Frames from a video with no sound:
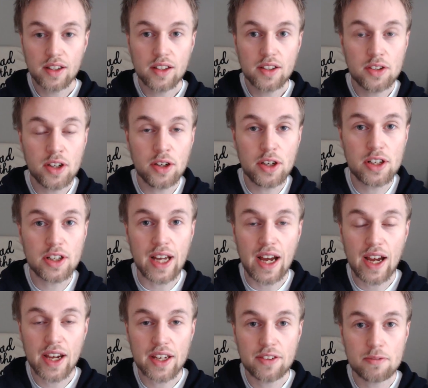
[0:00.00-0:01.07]
You know you're an
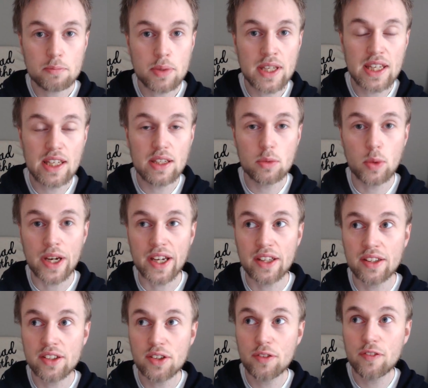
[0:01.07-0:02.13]
INFP
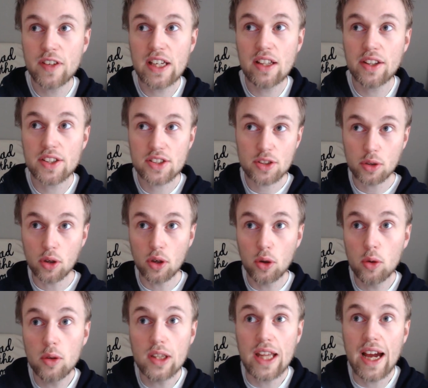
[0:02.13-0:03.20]
when you feel that your
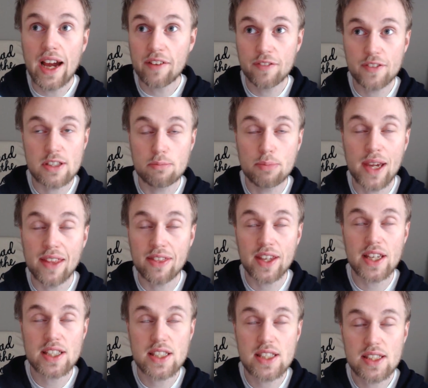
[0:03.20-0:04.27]
whole life has been
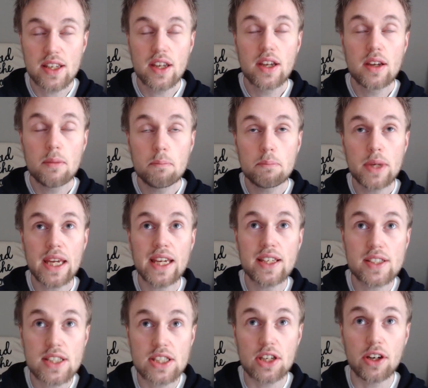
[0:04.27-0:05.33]
this big
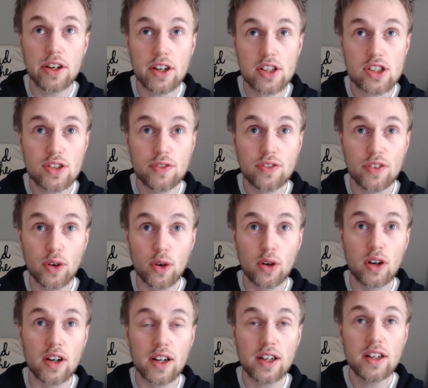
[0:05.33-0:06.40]
search
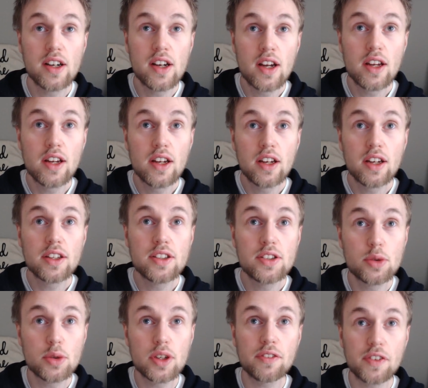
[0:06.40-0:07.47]
for
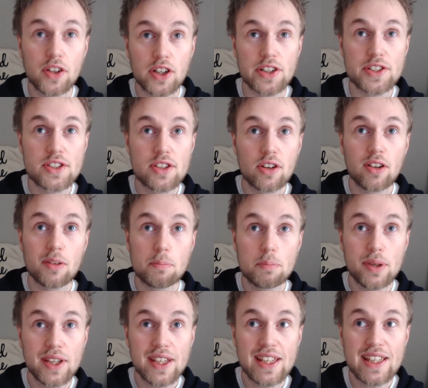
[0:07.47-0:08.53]
universal
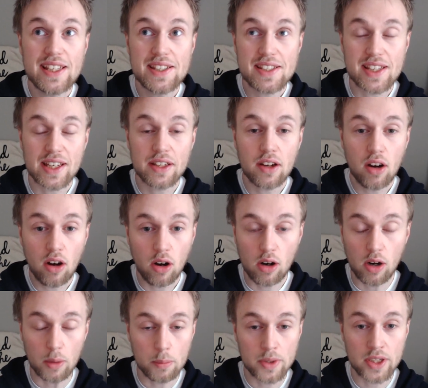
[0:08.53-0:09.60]
peace and
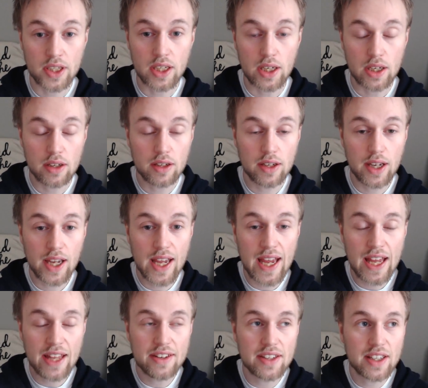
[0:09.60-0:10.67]
harmony
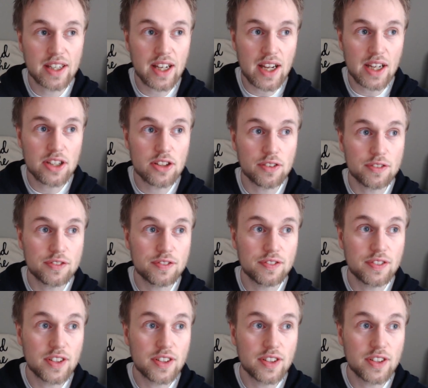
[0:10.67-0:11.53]
and the kind of